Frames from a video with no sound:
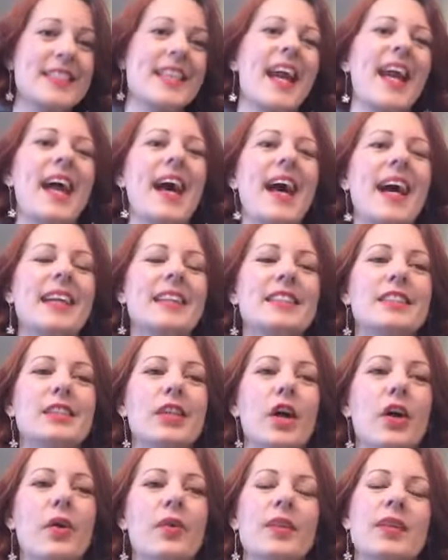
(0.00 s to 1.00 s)
And
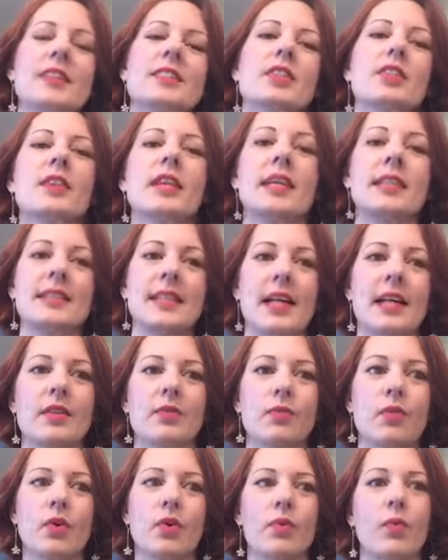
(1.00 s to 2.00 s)
so these are things
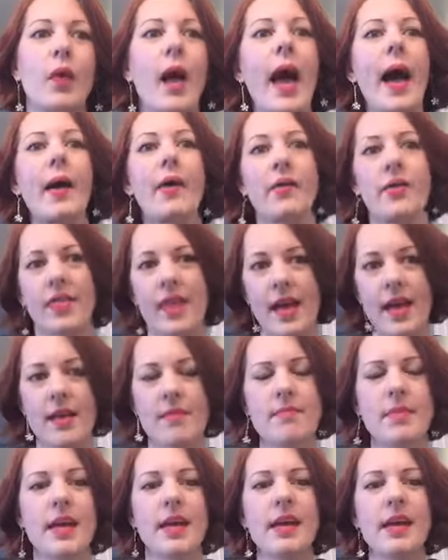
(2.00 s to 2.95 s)
that will wow them